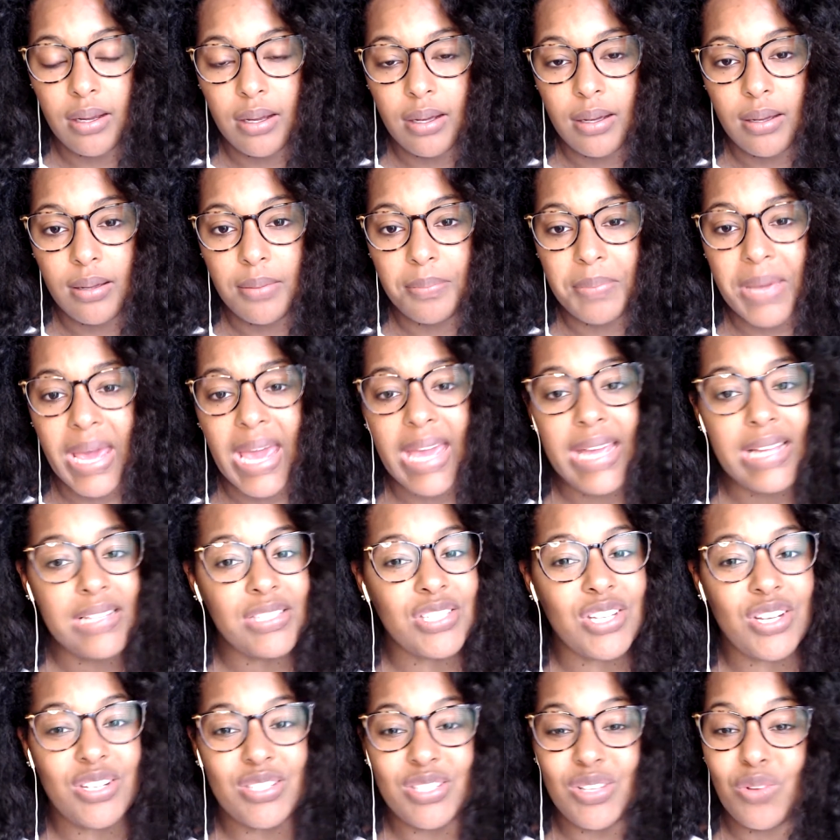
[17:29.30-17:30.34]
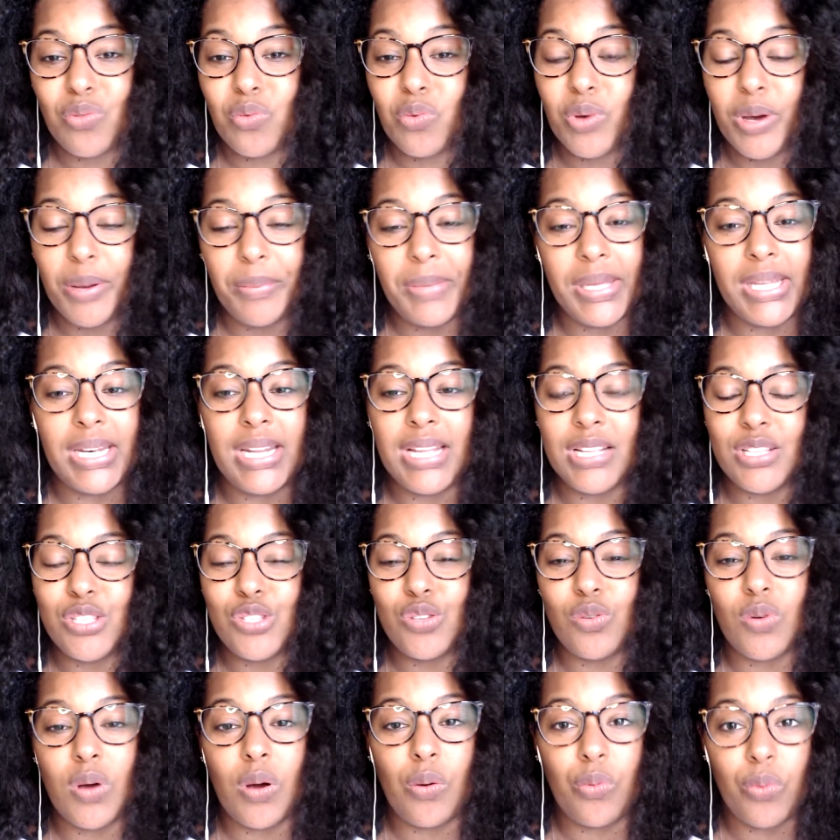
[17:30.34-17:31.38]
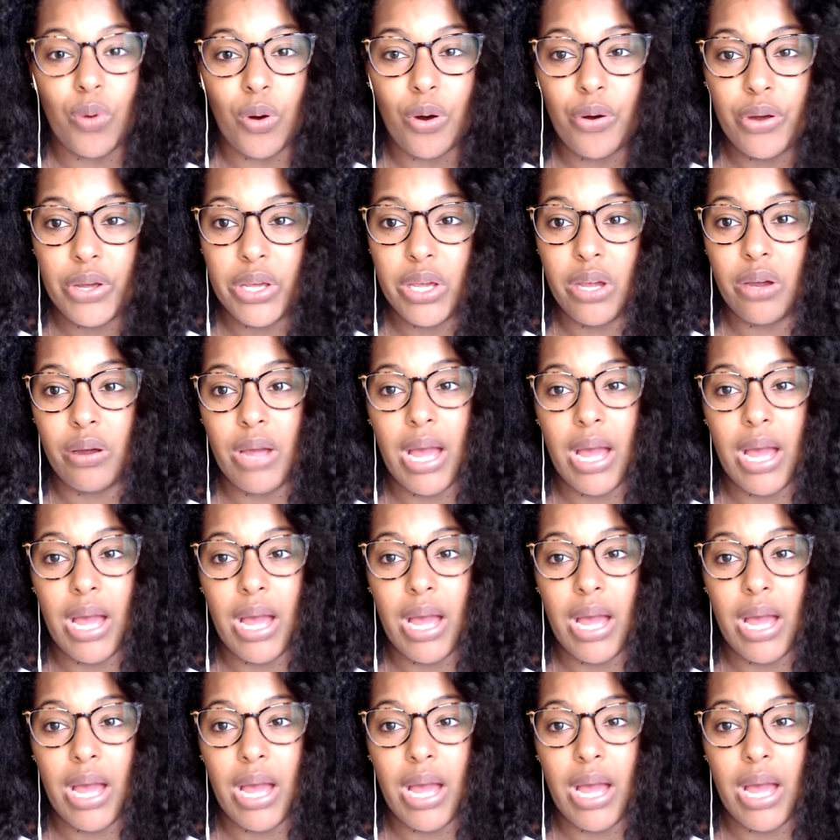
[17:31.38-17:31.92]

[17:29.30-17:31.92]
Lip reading: Pain turns a woman into a warrior.